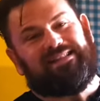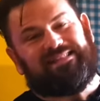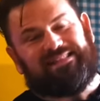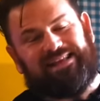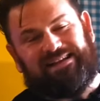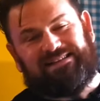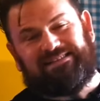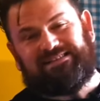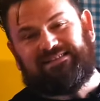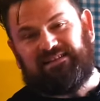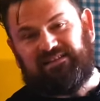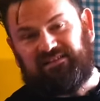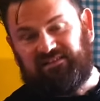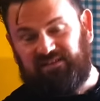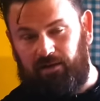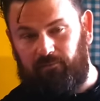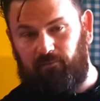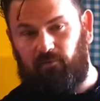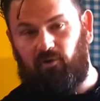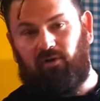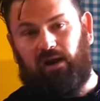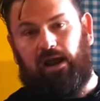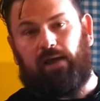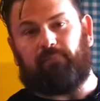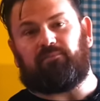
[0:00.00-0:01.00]
That's the
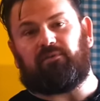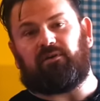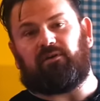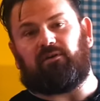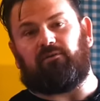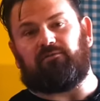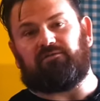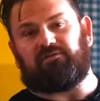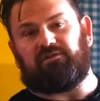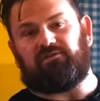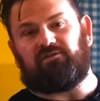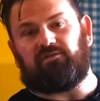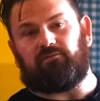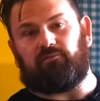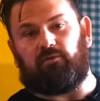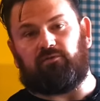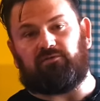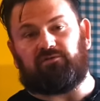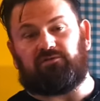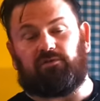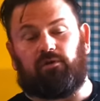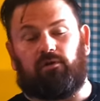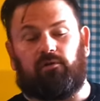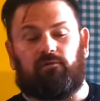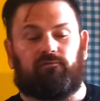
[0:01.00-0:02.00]
same crap that goes into
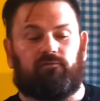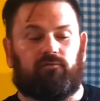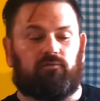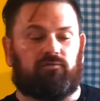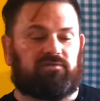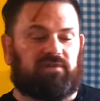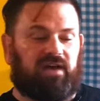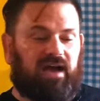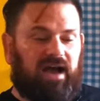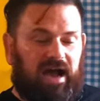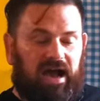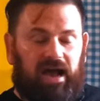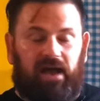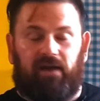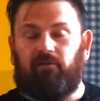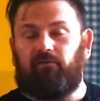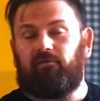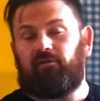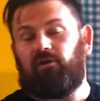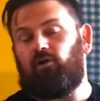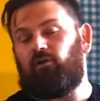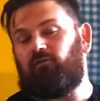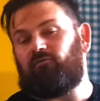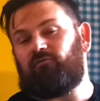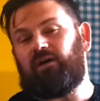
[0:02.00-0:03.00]
most dog foods. I
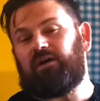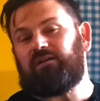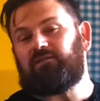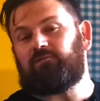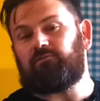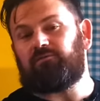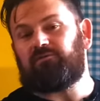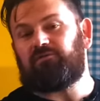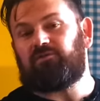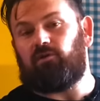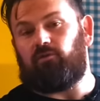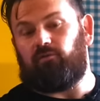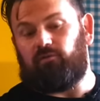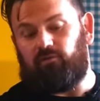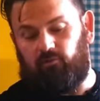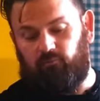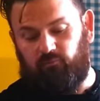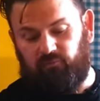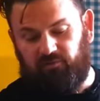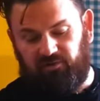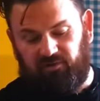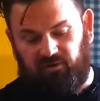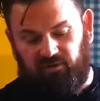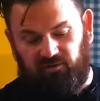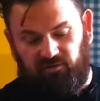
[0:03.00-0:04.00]
don't know if that's what's going on
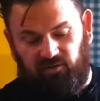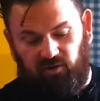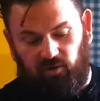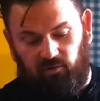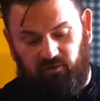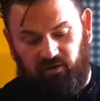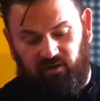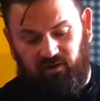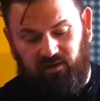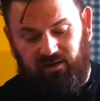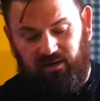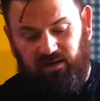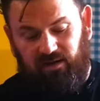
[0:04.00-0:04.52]
with the Ketona.